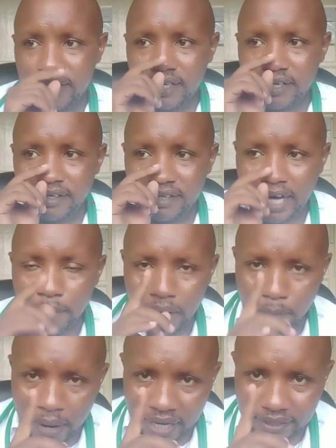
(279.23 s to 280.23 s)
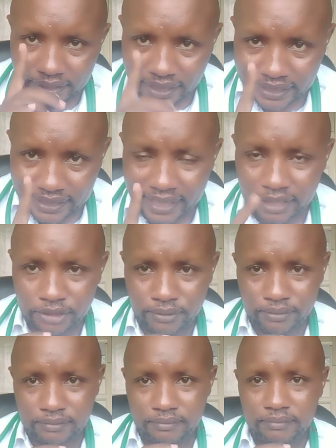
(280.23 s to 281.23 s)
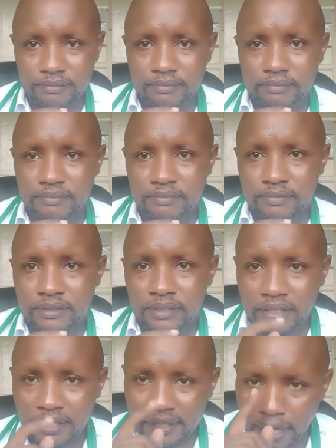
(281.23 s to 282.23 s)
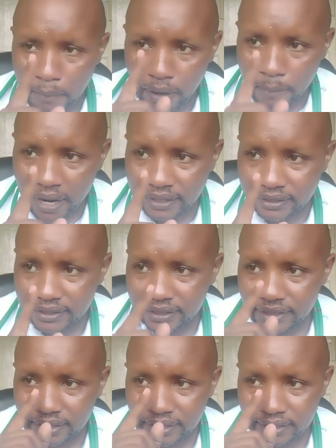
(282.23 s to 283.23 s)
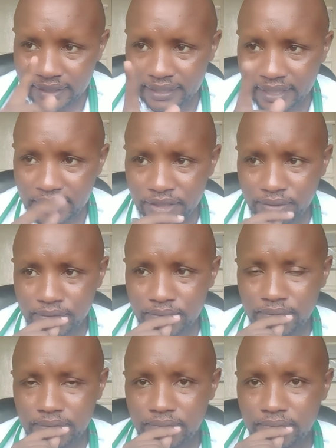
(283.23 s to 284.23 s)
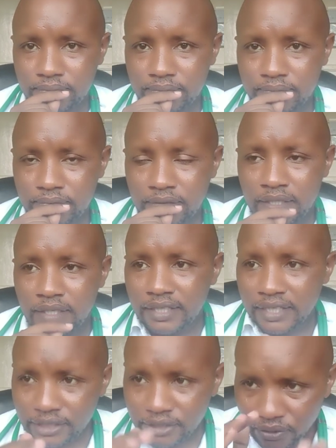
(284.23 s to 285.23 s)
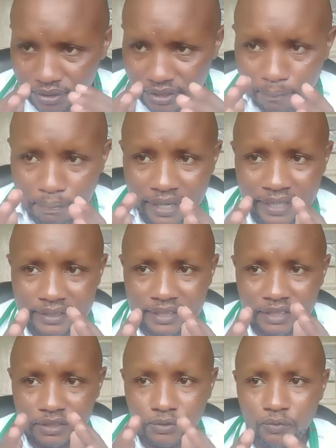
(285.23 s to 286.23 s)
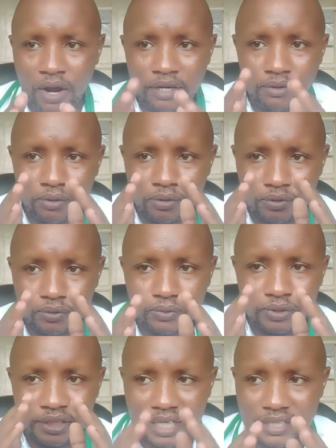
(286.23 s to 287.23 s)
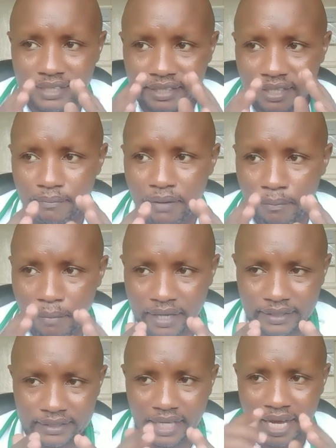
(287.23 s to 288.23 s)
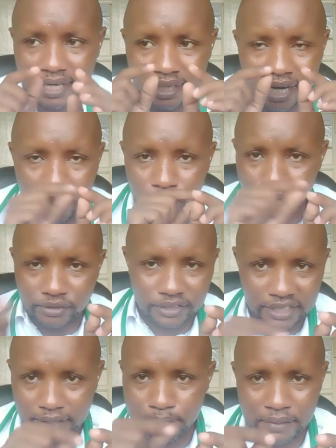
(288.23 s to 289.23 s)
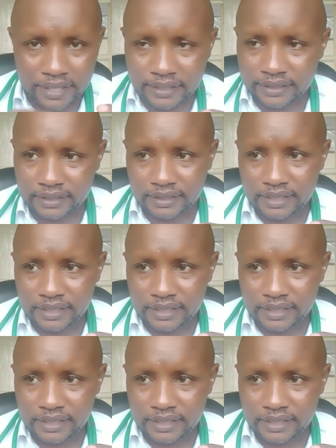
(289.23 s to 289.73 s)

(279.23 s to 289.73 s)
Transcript: rubber band ligation. Rubber band ligation. And doctor places 1 or 2 tiny rubber bands around the base